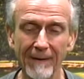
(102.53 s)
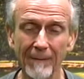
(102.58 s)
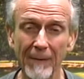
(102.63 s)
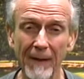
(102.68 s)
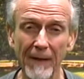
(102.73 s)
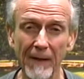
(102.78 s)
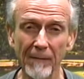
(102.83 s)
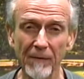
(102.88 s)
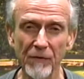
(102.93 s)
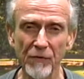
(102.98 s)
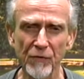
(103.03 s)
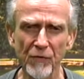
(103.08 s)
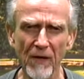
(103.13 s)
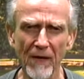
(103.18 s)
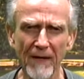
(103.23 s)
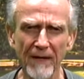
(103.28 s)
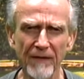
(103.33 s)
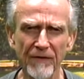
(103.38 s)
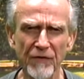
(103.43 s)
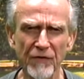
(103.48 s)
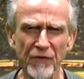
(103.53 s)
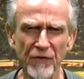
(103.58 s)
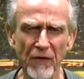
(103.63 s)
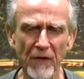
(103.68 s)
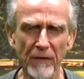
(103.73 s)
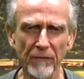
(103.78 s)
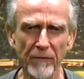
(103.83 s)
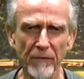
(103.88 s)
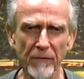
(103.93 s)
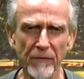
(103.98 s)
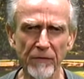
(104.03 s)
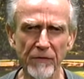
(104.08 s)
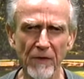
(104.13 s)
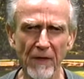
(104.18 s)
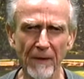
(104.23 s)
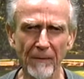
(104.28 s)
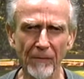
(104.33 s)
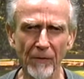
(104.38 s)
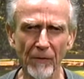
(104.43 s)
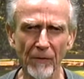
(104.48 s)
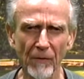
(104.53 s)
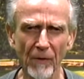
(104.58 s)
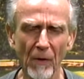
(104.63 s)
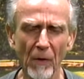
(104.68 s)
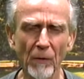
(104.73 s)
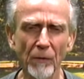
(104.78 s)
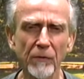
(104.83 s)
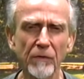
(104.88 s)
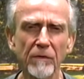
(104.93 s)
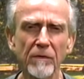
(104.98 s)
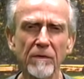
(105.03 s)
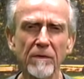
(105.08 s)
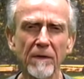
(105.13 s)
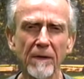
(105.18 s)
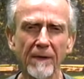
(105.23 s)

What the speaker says: My name is John Savers, I'm your host,